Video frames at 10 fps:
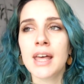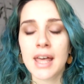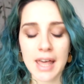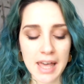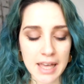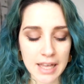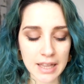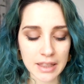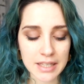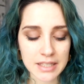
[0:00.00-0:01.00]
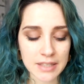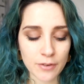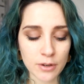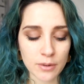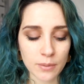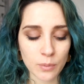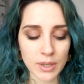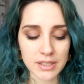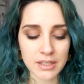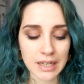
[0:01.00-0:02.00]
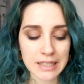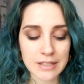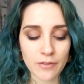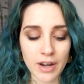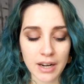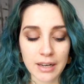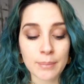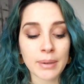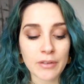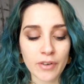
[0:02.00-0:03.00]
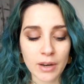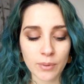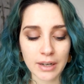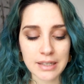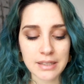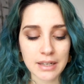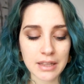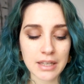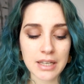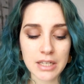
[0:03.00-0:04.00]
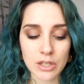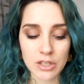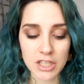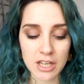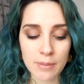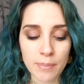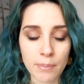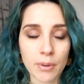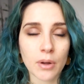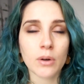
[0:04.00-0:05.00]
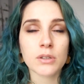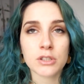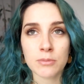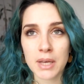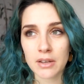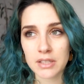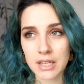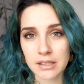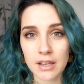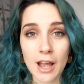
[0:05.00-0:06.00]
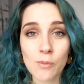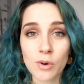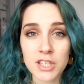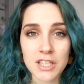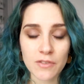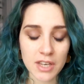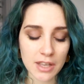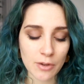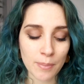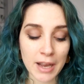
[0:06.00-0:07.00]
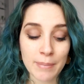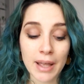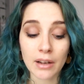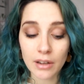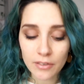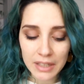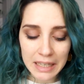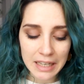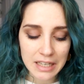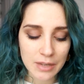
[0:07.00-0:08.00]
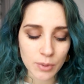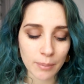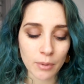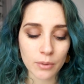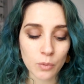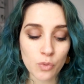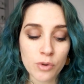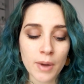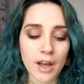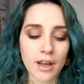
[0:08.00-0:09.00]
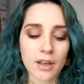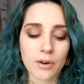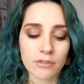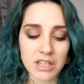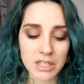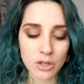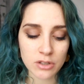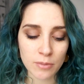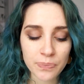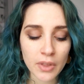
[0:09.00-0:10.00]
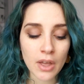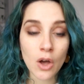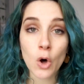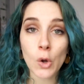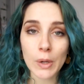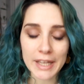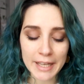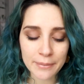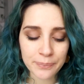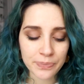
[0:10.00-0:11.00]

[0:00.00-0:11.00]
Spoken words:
And this even was intensified and amplified when I started the internship, but also because yesterday I watched a video made by a lovely lady whom I already talked about, Holly.